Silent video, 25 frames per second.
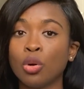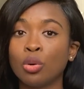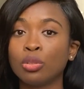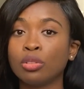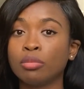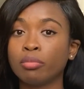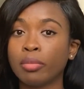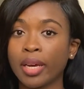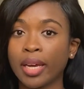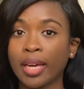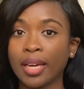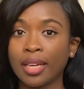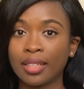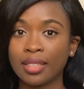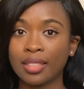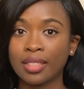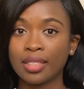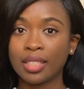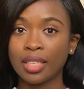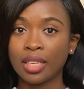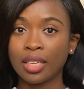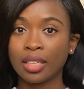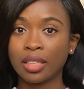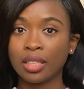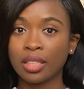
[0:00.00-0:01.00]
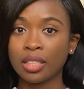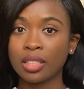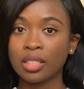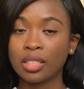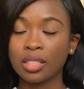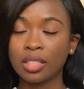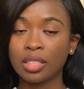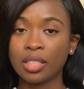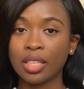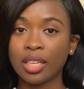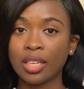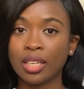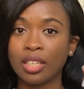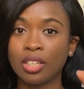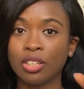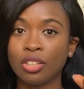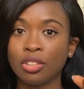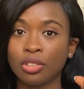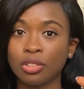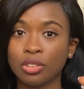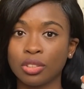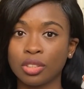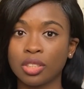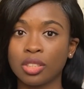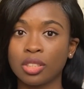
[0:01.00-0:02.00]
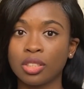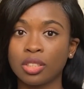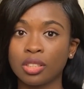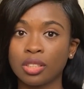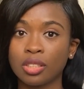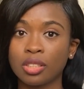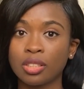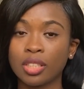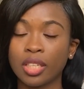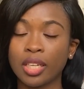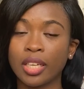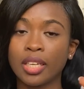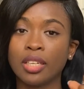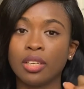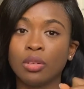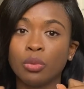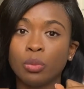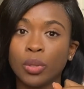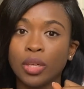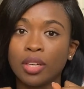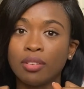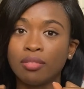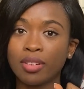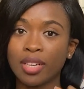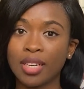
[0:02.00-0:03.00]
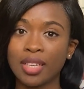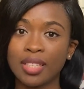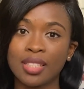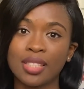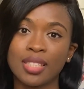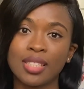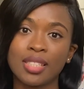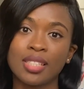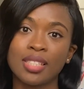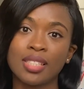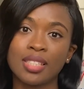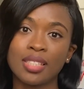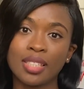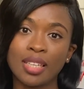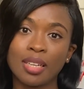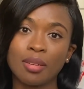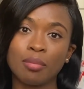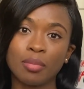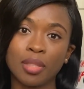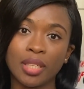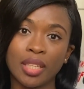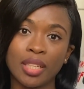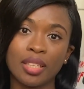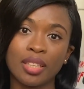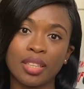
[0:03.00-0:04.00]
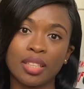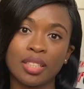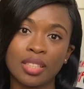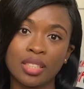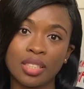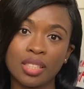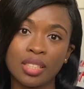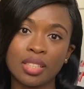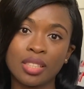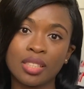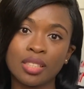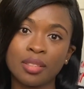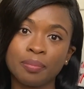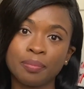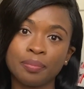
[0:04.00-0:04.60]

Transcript: hands like this, and whenever I sit, I'm like this.